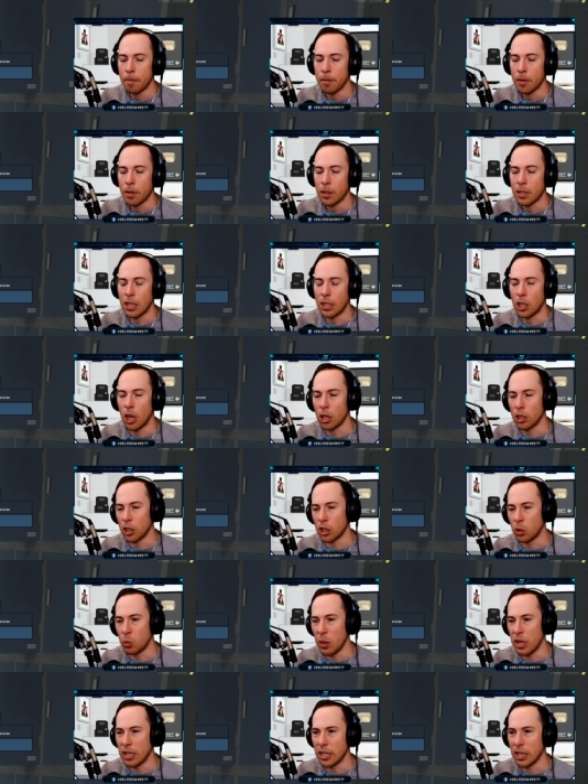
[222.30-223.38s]
I talked to
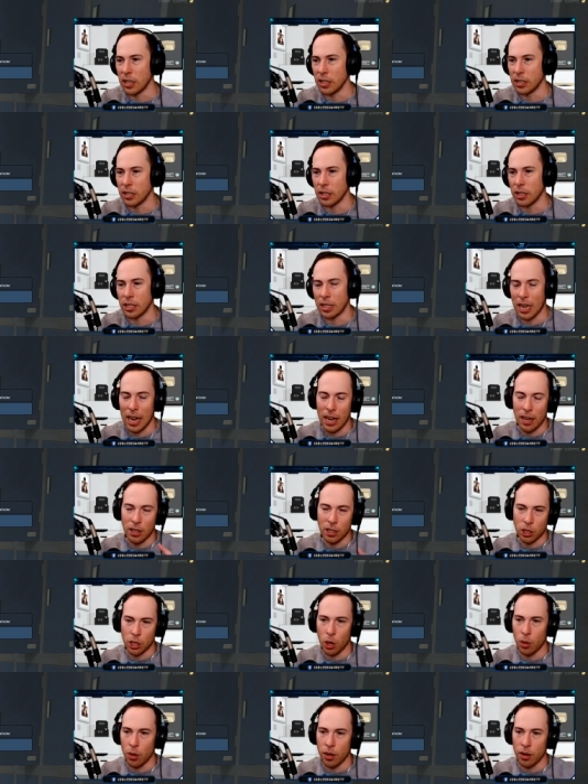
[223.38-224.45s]
Sweets and I was because I had
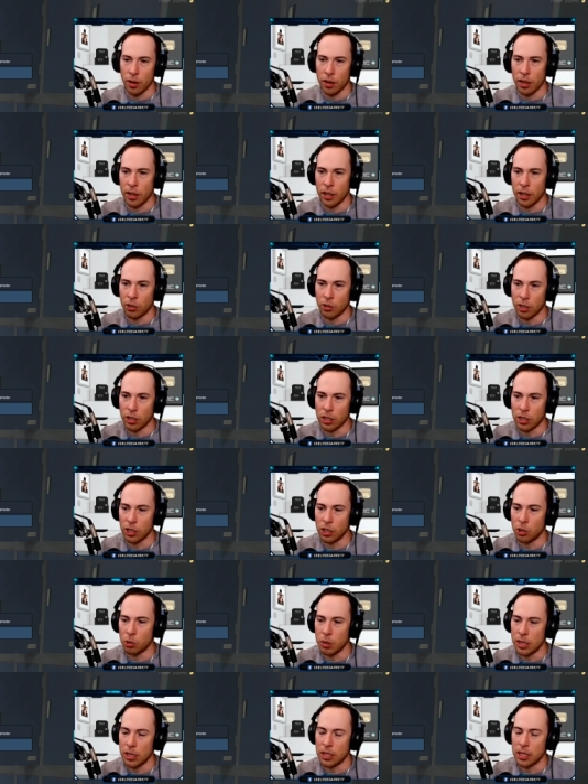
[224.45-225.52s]
shown an interest in
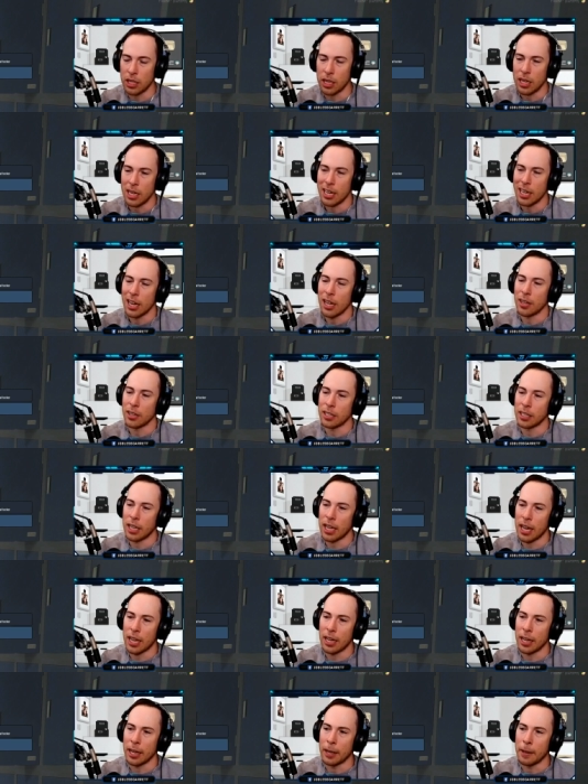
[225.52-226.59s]
Sweets and I was like
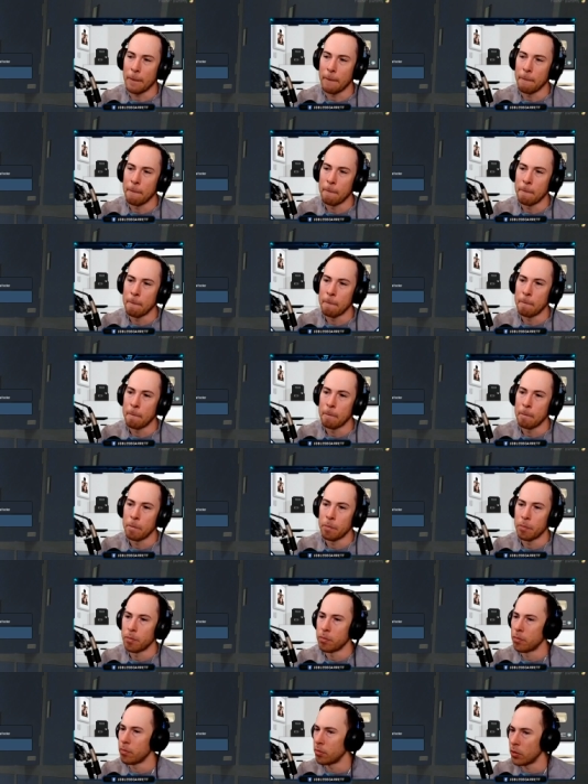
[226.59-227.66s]
hey like
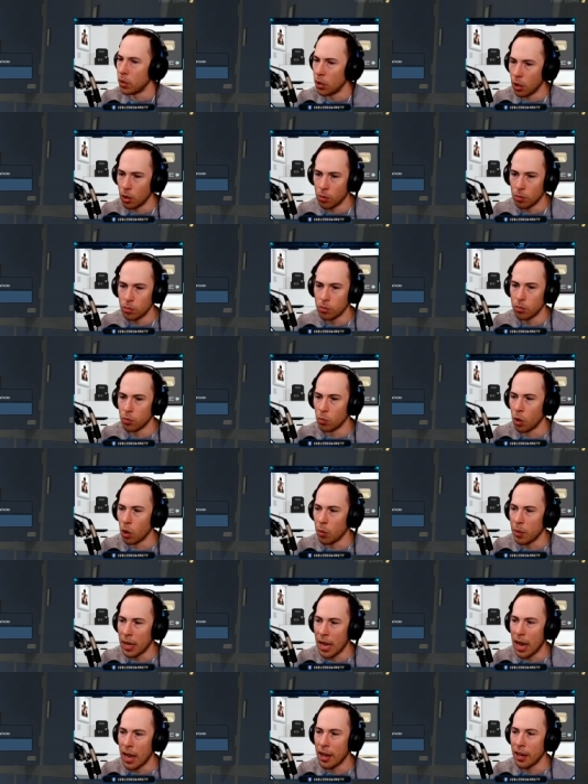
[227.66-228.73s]
you know where are we
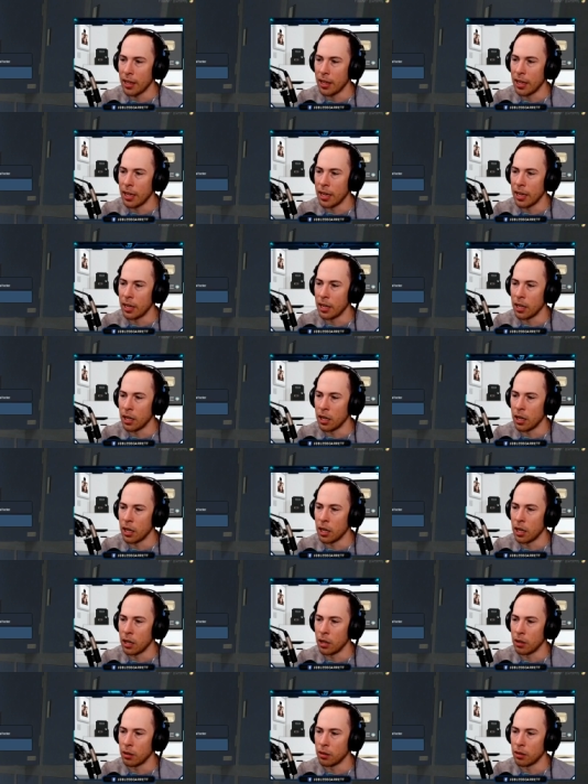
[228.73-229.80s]
at and
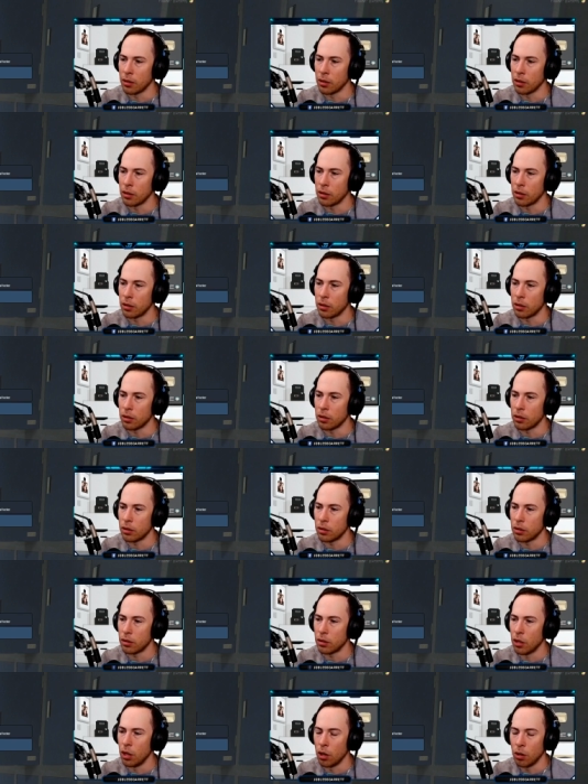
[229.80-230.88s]
uh
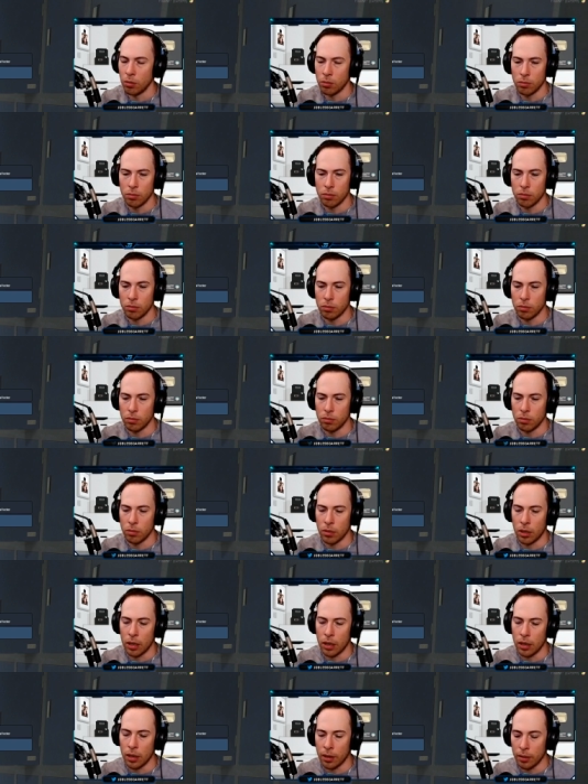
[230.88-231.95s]
you know,
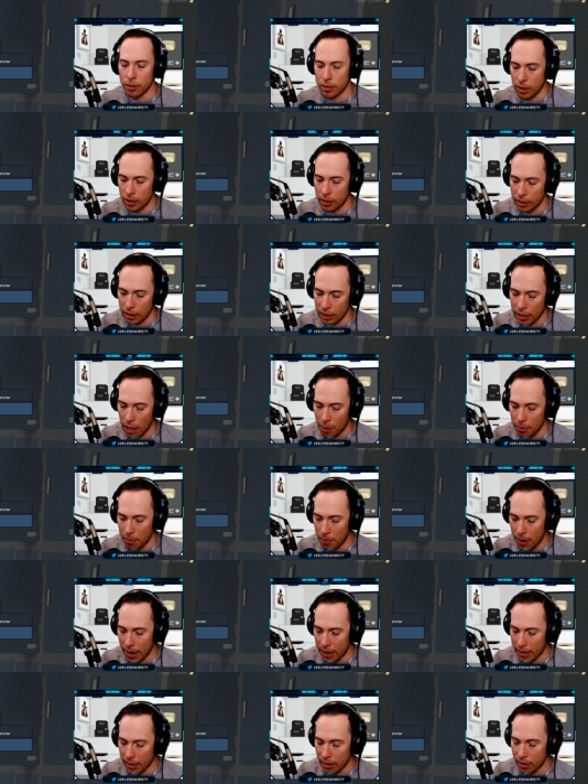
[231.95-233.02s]
uh, they, they allowed me
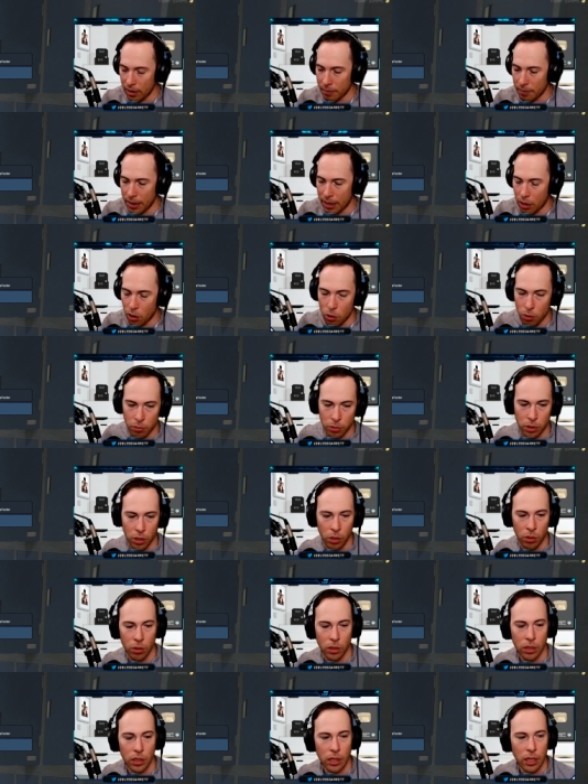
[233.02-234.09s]
back in back home. So
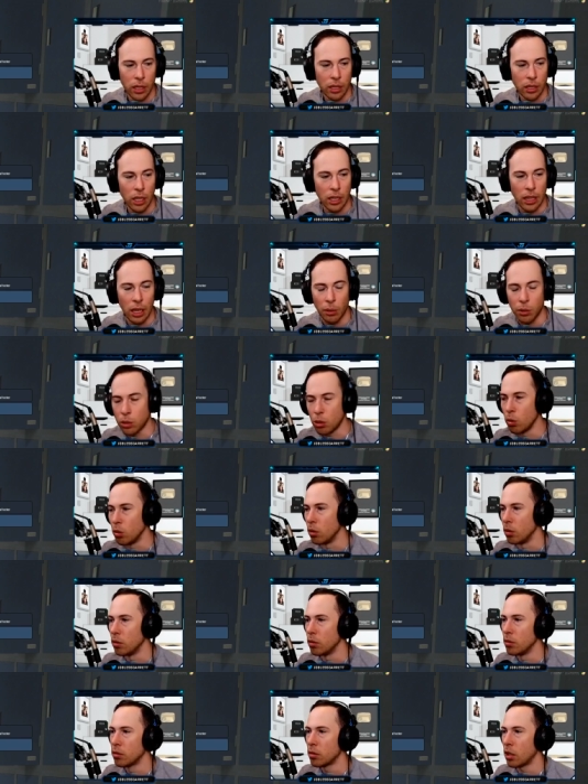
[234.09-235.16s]
that that was cool.
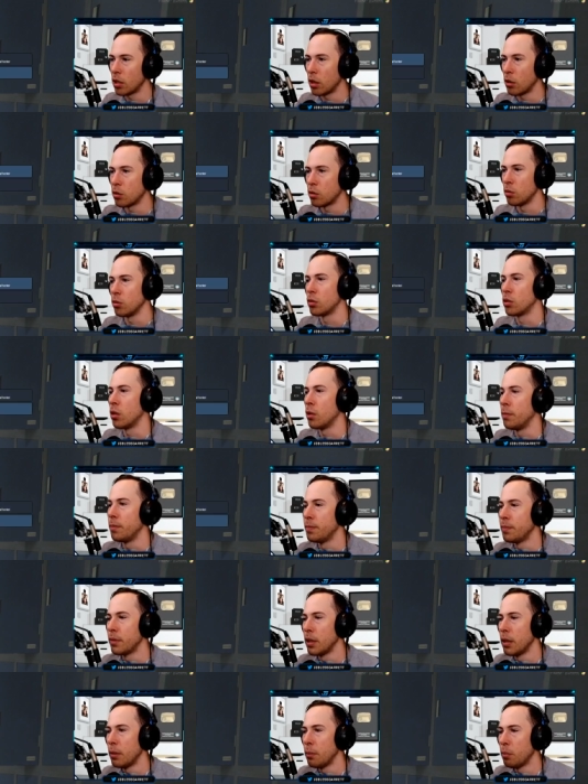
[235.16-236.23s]
That that was cool. So
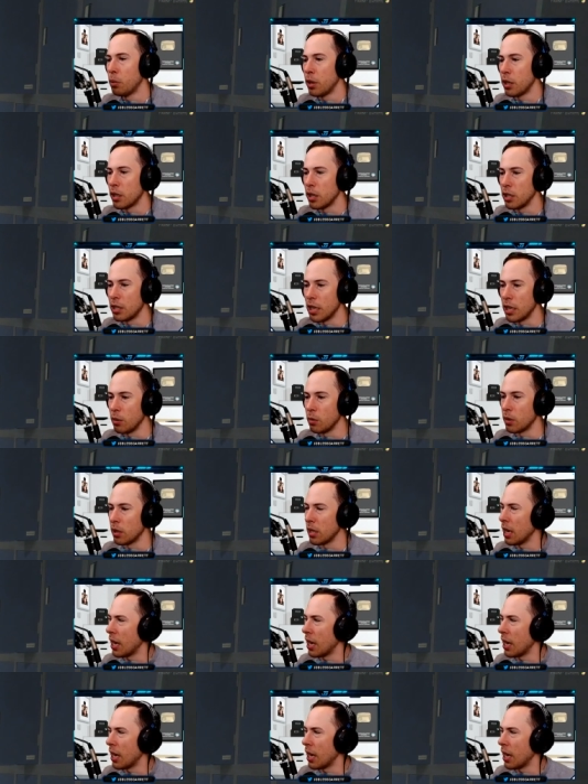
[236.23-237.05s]
pretty content with it.